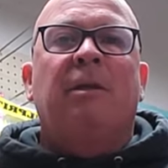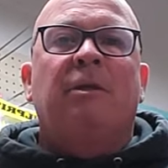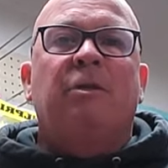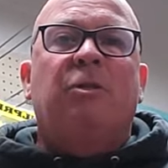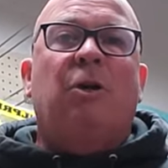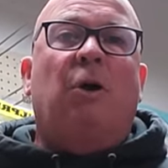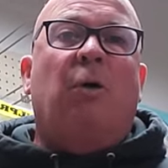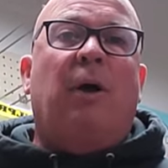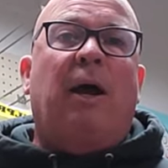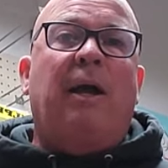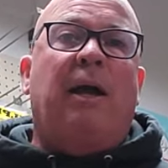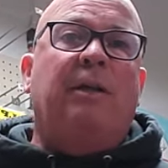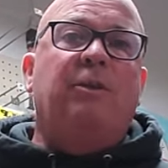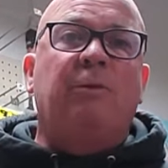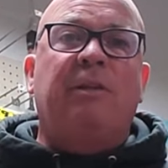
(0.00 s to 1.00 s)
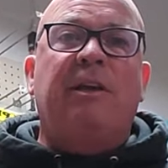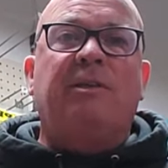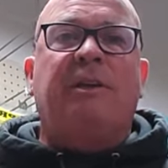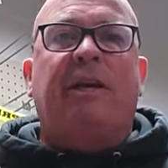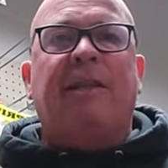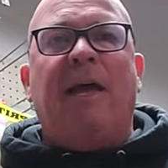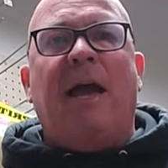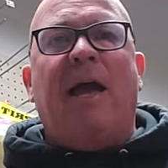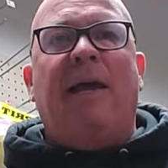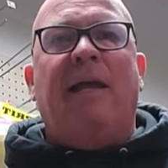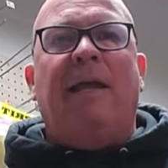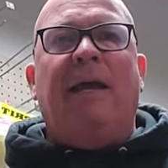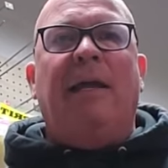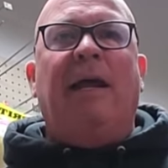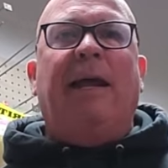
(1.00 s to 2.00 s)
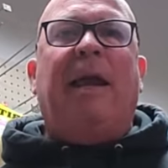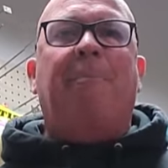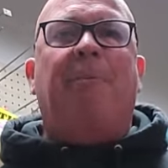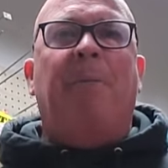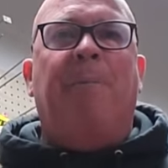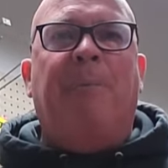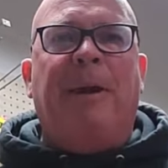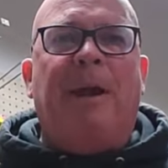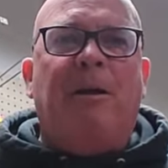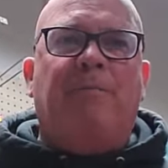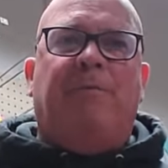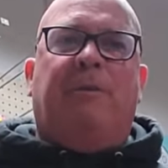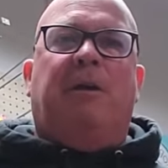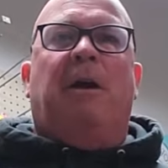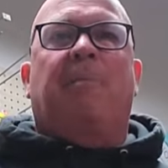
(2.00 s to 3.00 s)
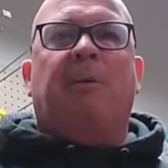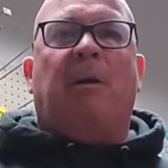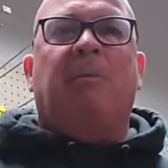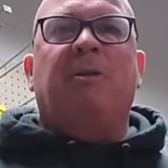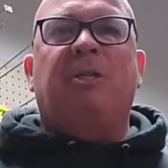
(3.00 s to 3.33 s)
So I do things like that, and I get prepared for the upcoming